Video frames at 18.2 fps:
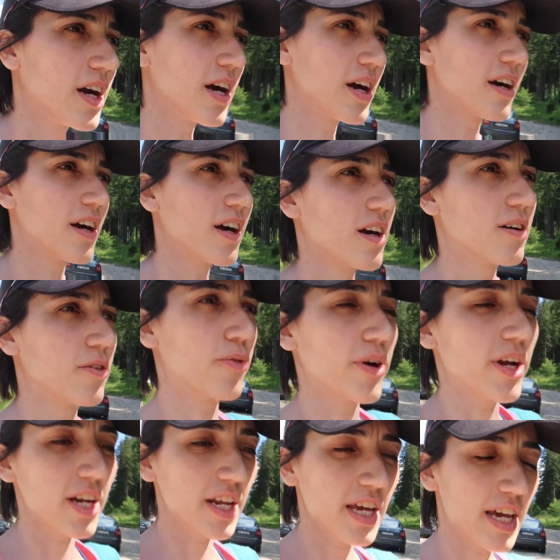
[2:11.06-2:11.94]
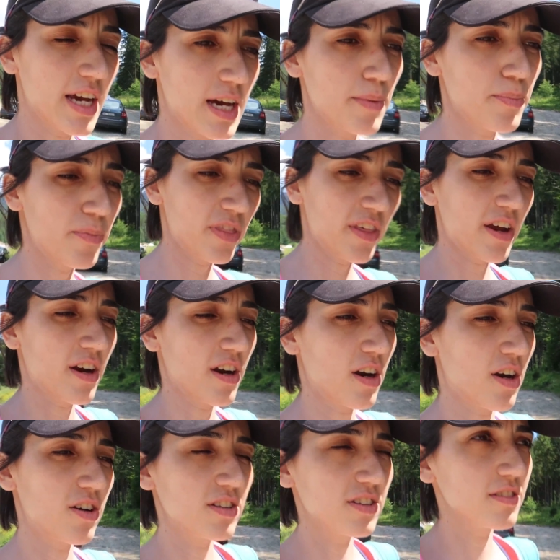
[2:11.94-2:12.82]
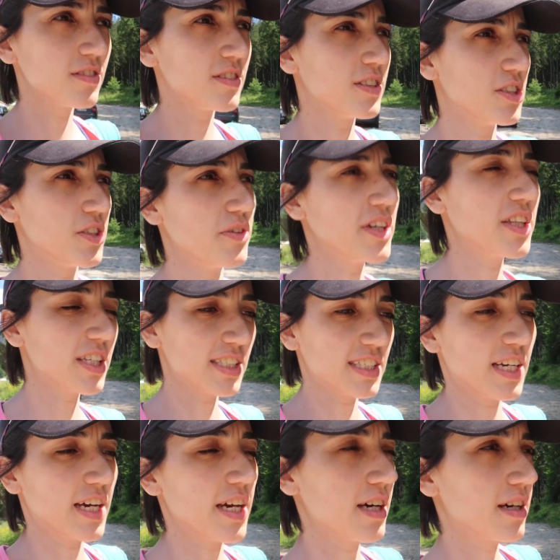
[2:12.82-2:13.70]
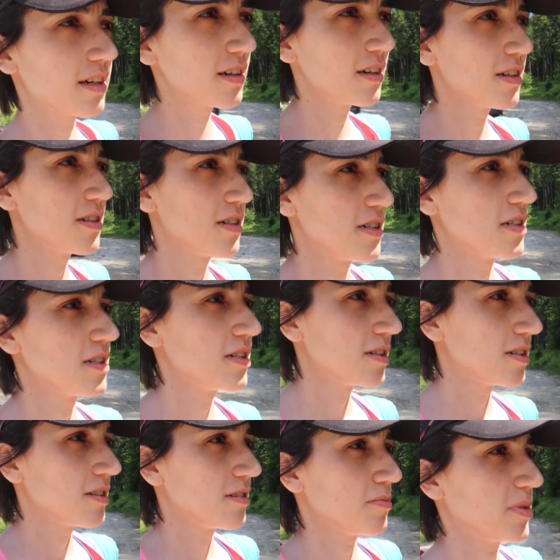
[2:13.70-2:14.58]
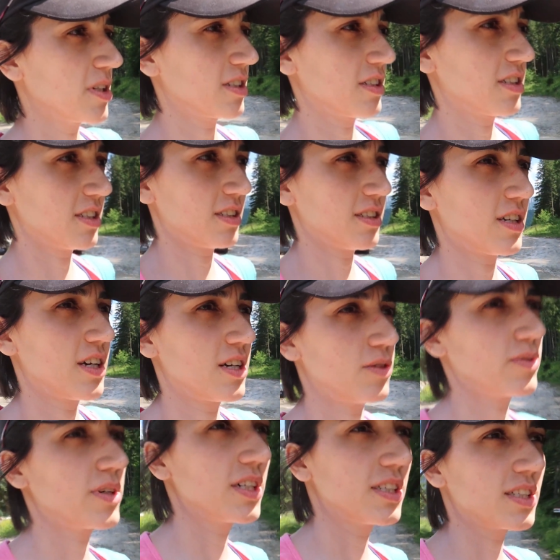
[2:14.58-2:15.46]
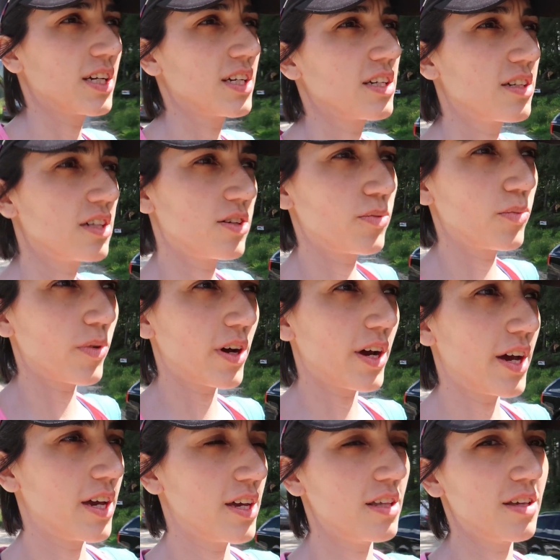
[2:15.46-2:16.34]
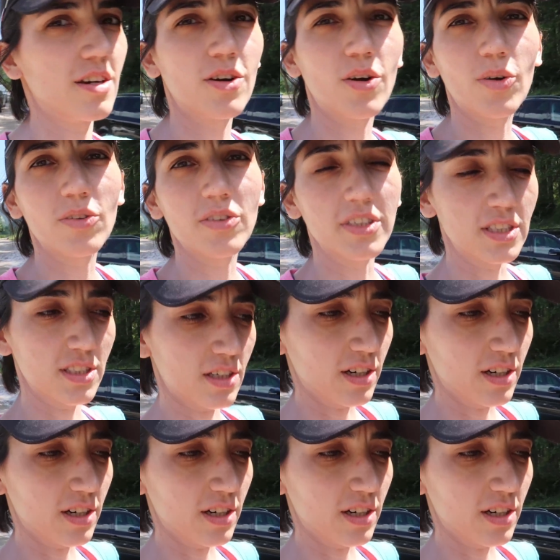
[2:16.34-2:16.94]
are already up there on doing this hike, because otherwise I don't know why all these